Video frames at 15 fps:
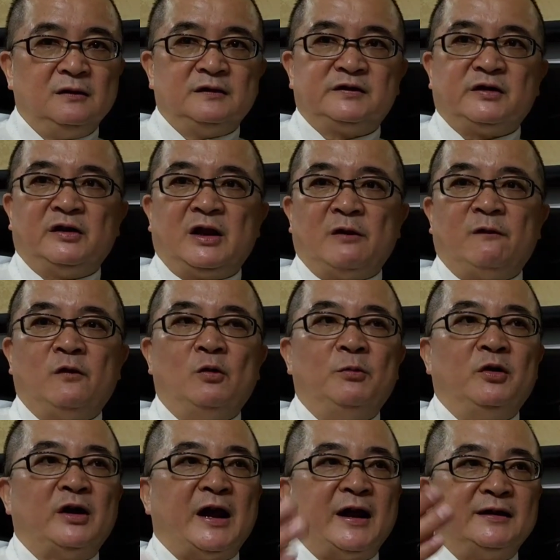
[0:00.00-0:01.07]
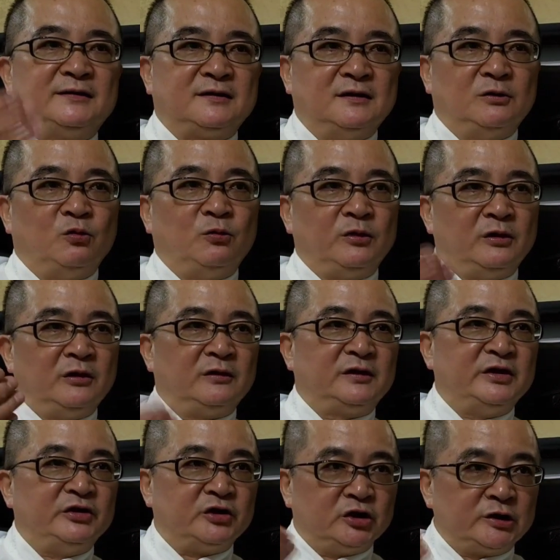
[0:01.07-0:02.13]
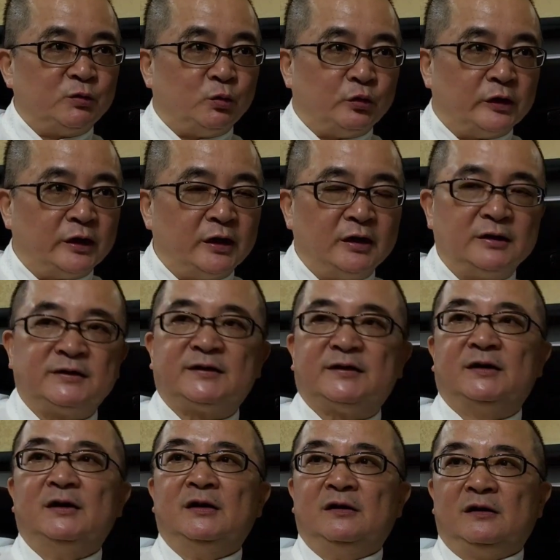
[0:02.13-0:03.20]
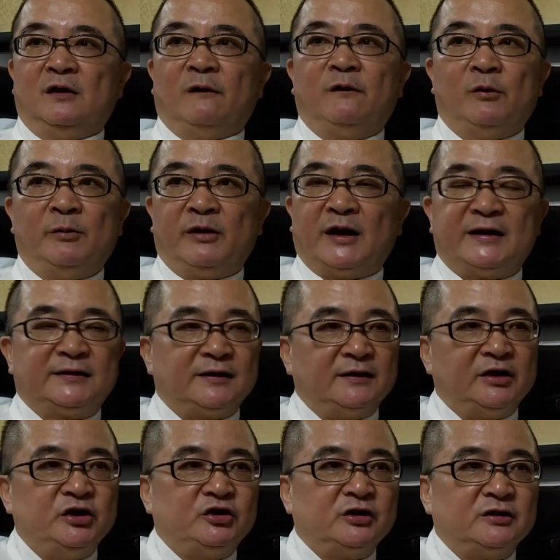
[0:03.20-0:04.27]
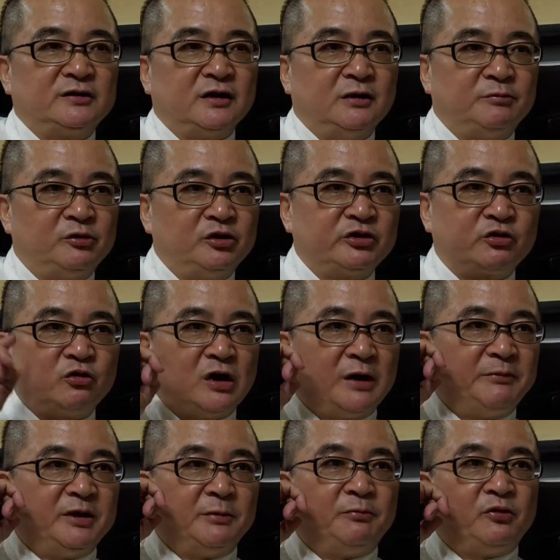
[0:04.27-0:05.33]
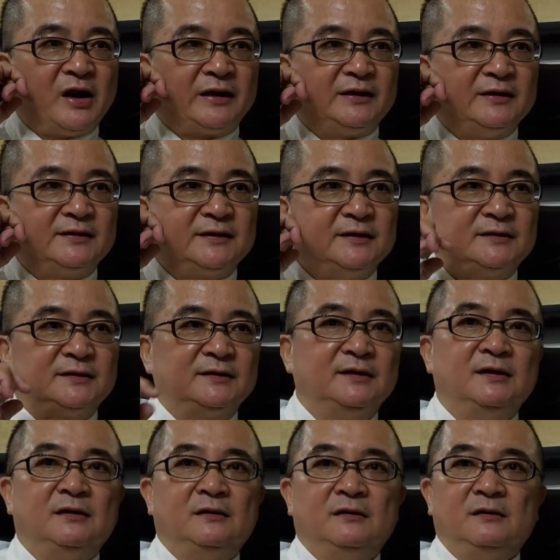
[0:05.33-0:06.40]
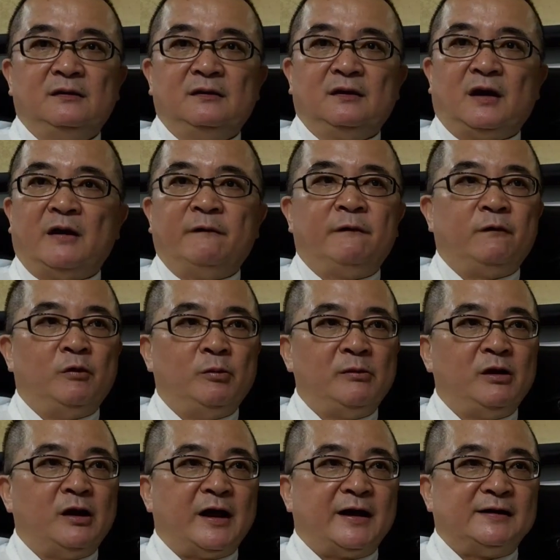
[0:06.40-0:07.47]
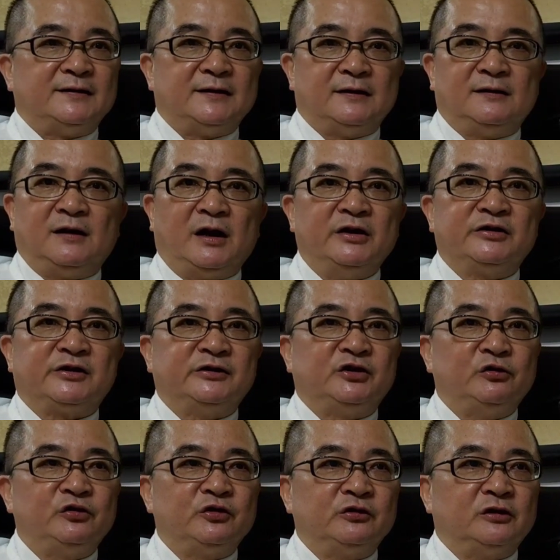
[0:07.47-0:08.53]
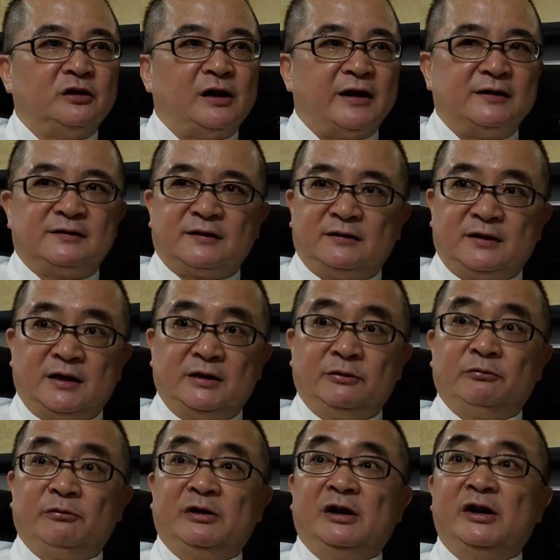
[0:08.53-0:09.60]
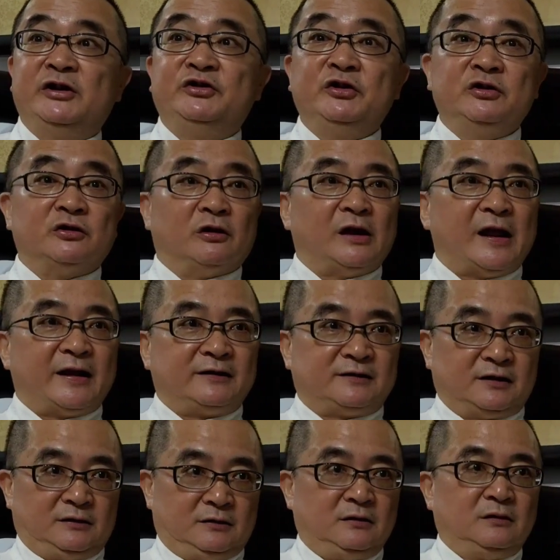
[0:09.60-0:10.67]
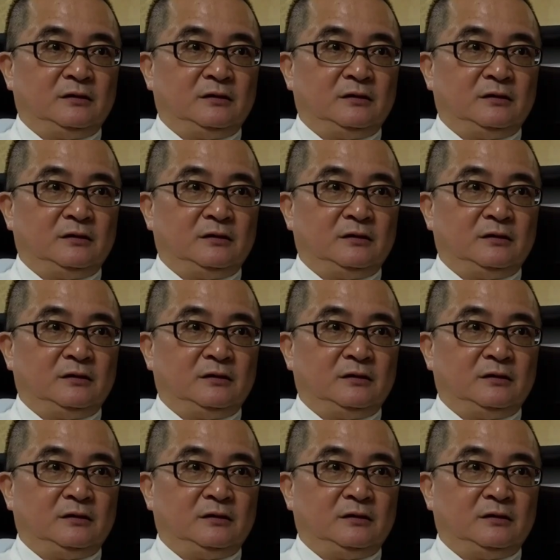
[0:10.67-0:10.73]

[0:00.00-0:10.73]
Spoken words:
So they formalize the teacher's words, they formalize the teacher's prescribed practices, and formalize it, institutionalize it, and religionalize it